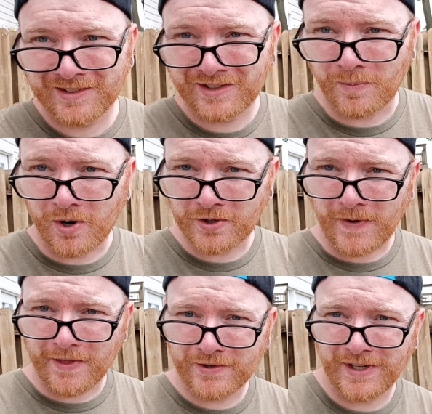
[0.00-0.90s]
tomorrow's
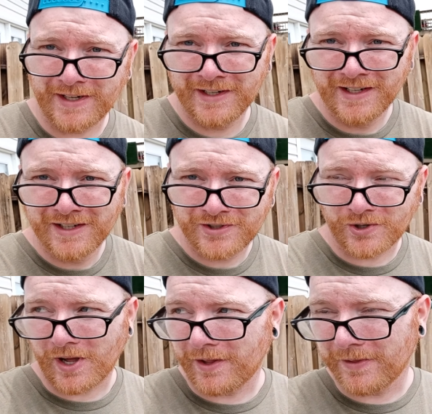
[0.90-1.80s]
Father's Day,
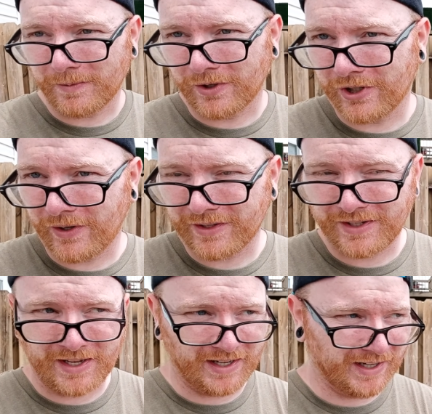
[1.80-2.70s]
so I don't think we're gonna go out
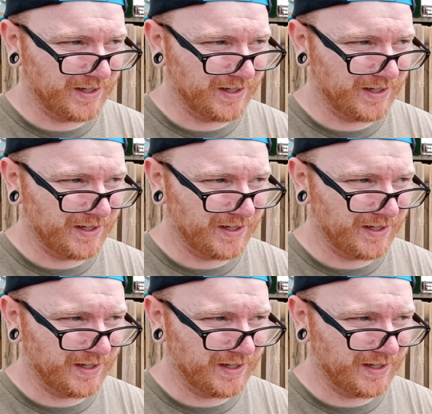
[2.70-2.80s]
today to